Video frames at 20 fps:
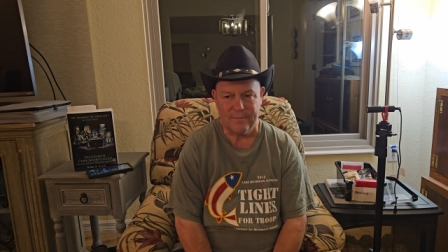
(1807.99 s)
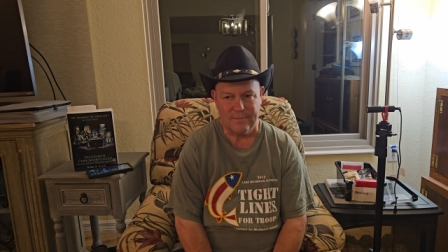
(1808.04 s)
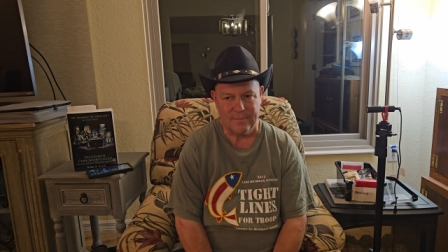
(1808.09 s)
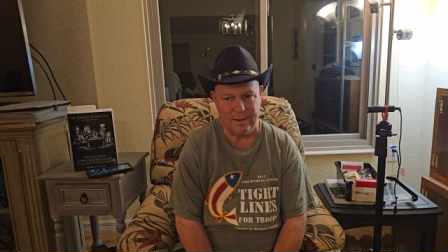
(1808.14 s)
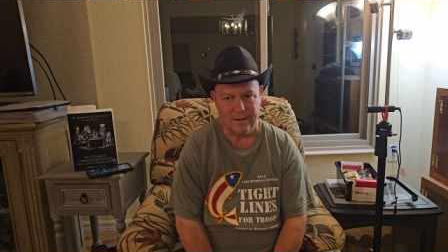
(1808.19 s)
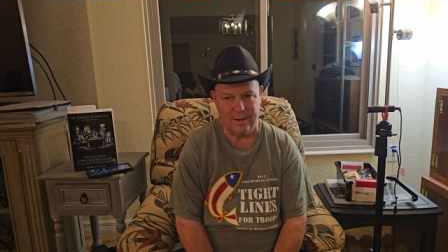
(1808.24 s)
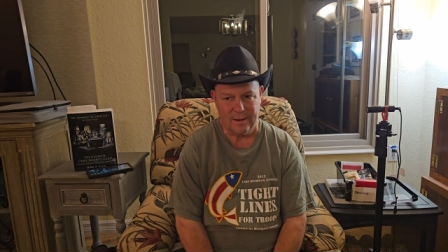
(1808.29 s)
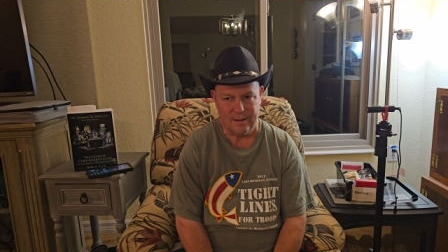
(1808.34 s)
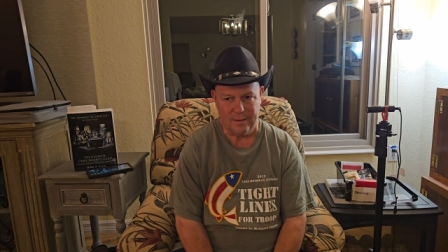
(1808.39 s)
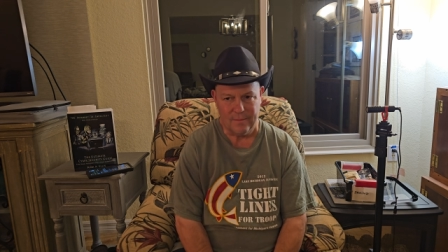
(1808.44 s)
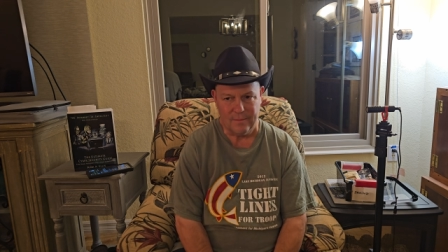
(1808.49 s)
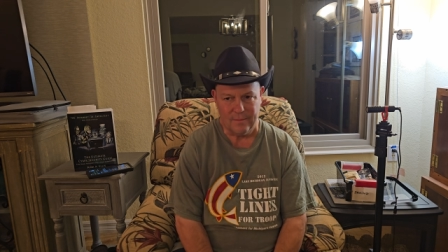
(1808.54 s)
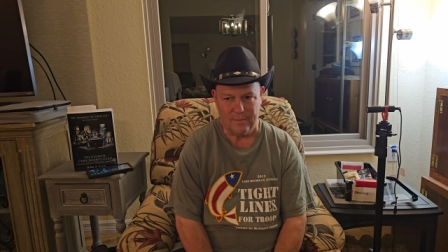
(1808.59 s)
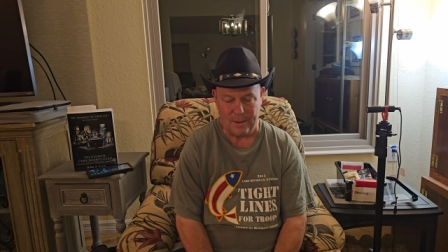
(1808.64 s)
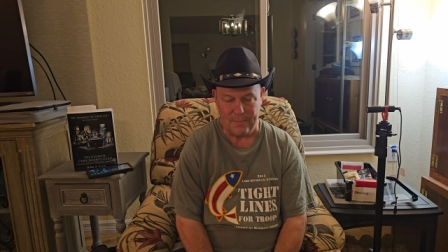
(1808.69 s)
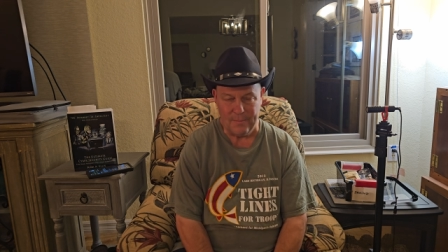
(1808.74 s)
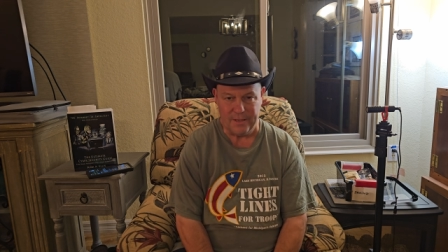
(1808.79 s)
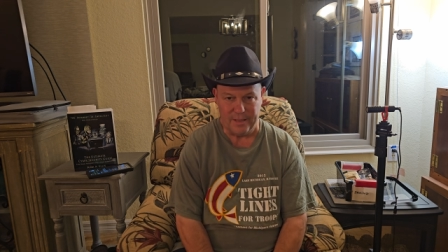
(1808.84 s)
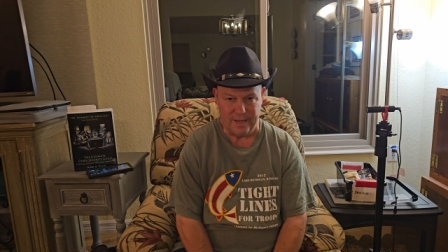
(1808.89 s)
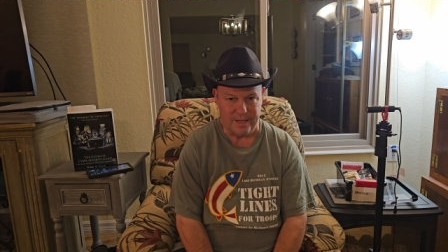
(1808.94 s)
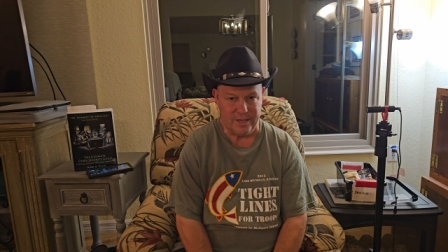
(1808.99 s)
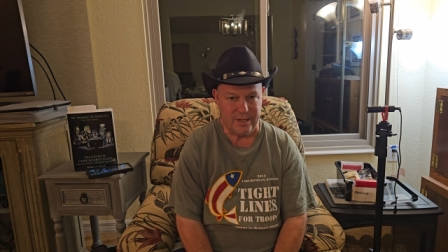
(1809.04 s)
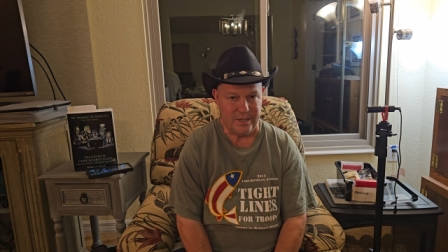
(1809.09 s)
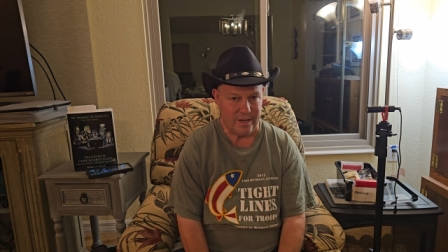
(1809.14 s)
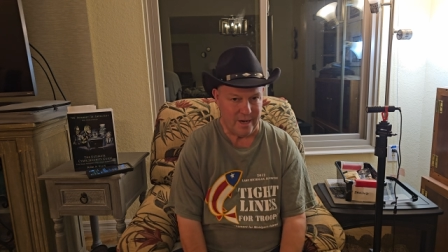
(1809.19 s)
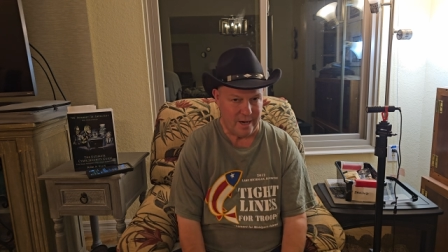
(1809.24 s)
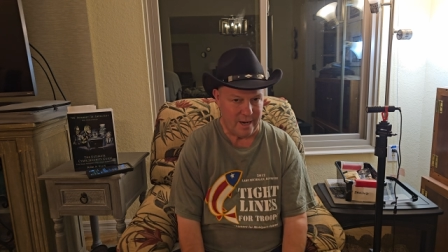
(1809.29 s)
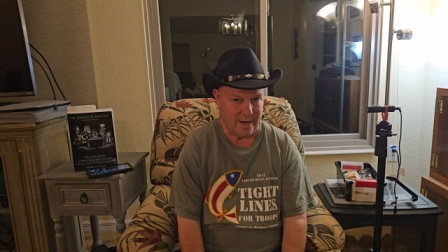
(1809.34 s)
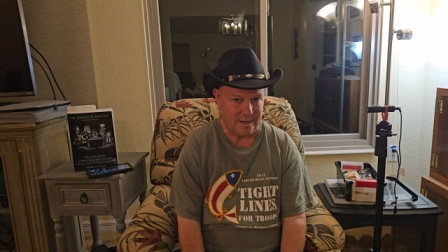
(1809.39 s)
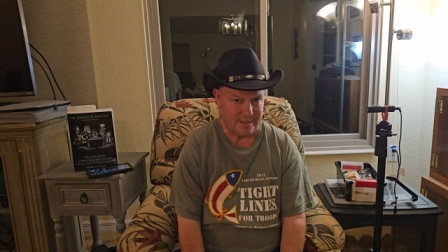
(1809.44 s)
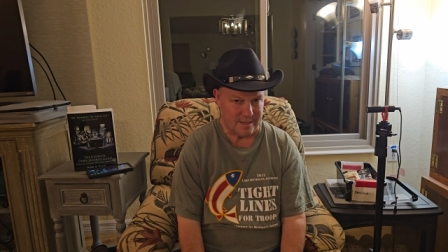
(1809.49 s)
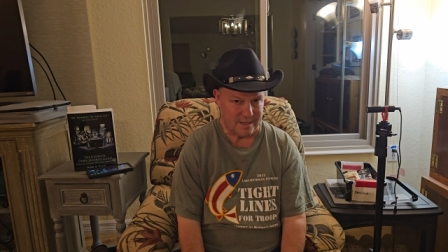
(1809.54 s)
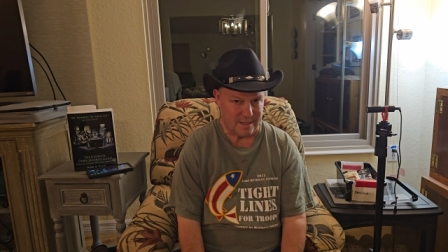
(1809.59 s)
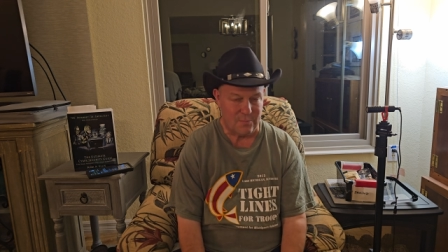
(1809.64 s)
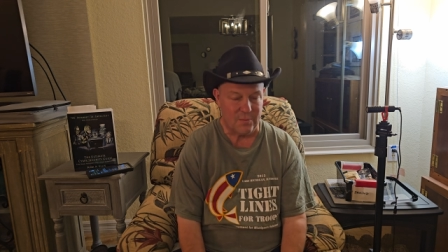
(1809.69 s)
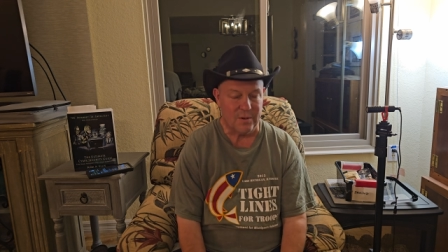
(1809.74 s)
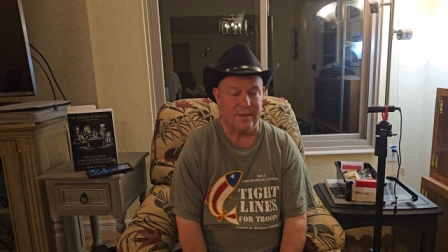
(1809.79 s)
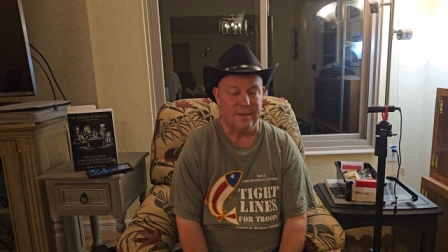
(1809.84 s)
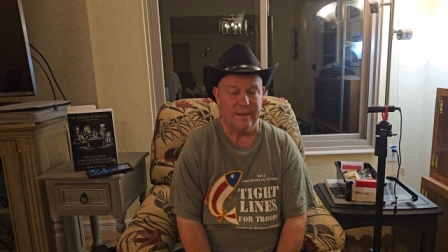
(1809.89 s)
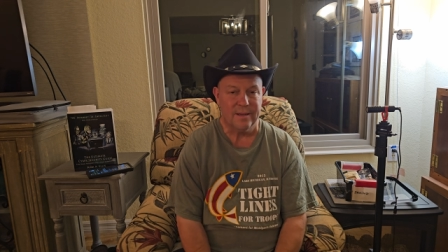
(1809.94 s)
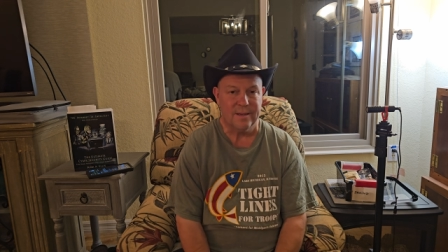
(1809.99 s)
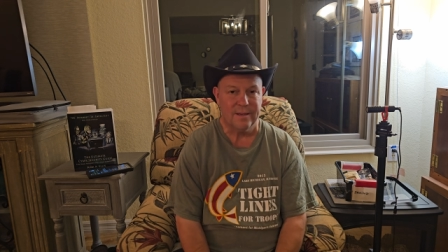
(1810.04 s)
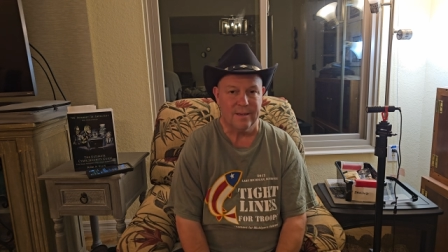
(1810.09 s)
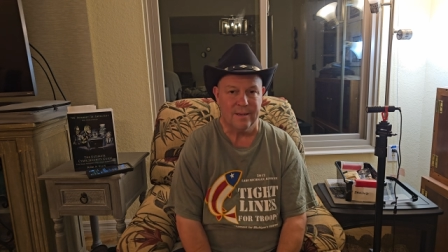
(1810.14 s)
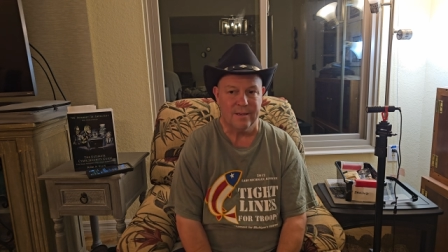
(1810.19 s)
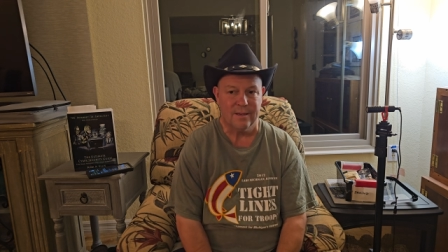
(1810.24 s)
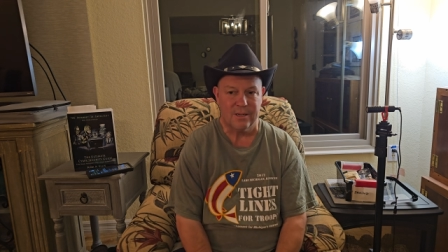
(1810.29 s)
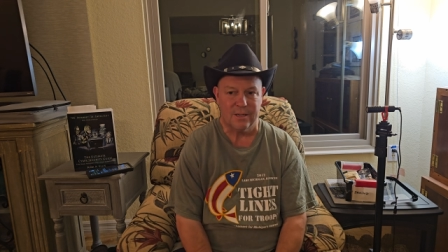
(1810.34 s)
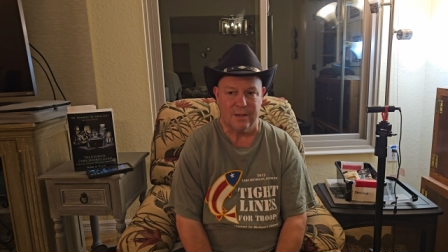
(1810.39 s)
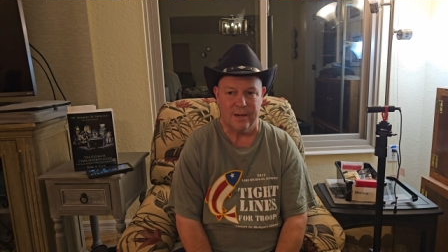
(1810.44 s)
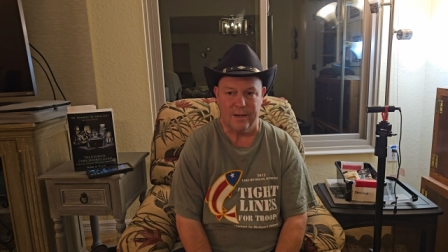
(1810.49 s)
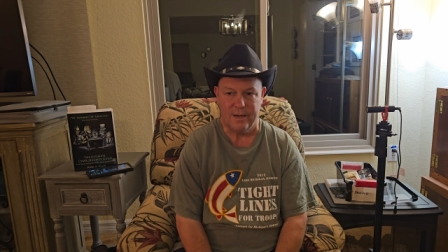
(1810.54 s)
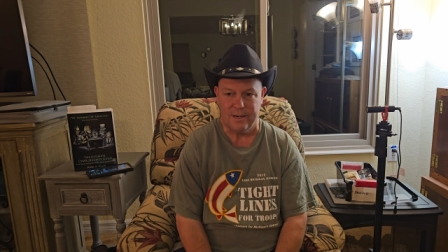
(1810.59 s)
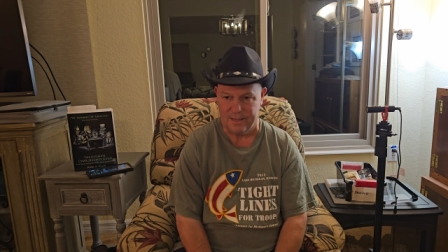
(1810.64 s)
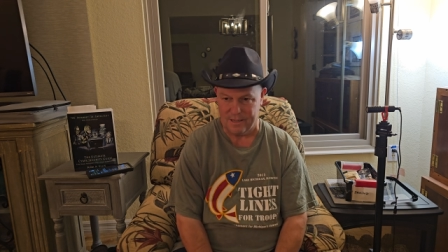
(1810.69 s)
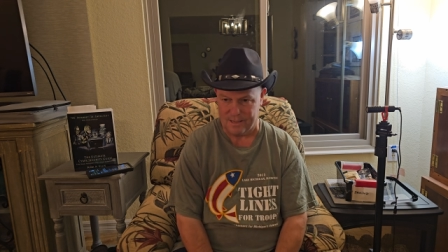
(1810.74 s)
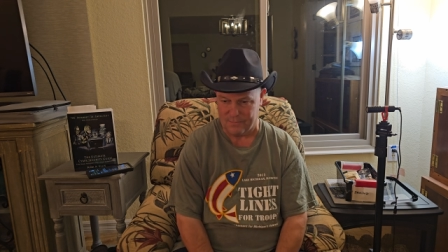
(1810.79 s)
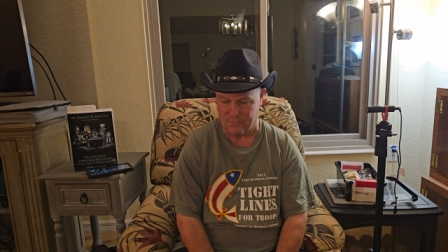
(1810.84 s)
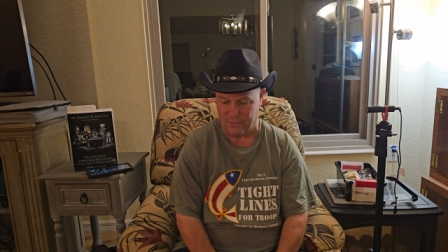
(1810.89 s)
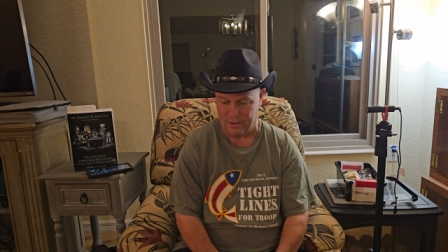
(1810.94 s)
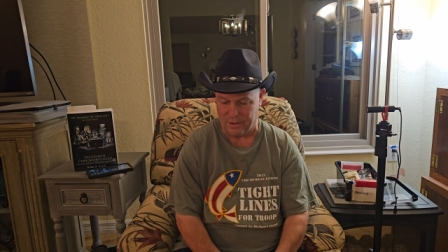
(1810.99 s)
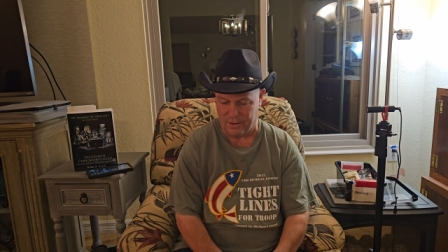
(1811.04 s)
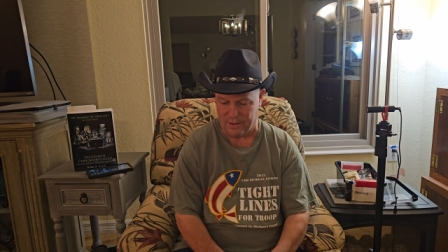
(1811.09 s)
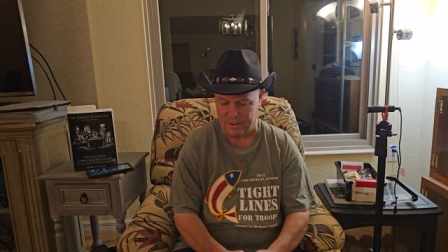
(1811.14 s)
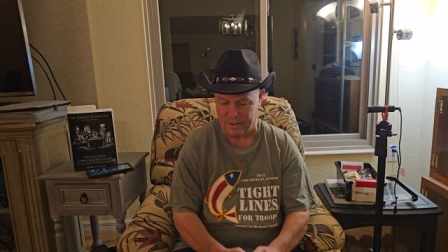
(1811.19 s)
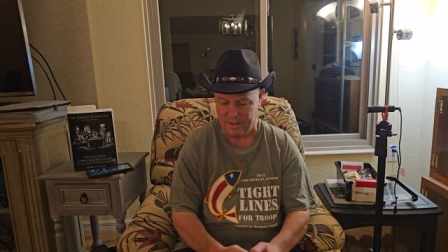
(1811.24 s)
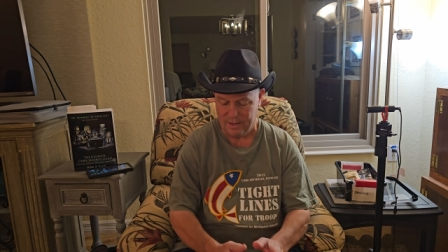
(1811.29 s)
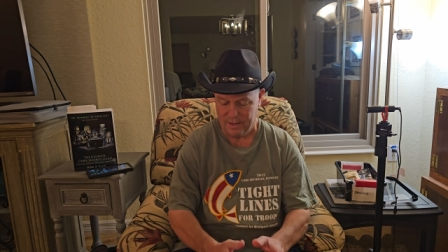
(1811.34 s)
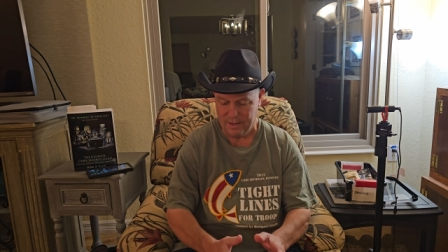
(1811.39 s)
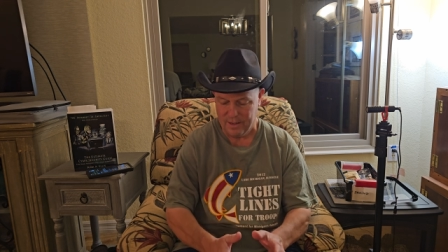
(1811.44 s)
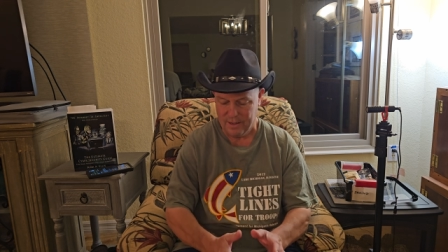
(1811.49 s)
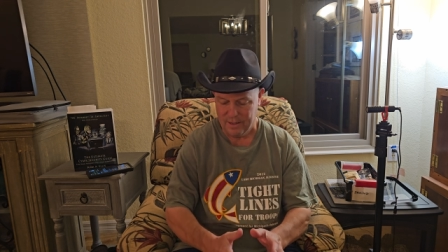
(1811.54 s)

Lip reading: I mean, they changed, but they didn't change where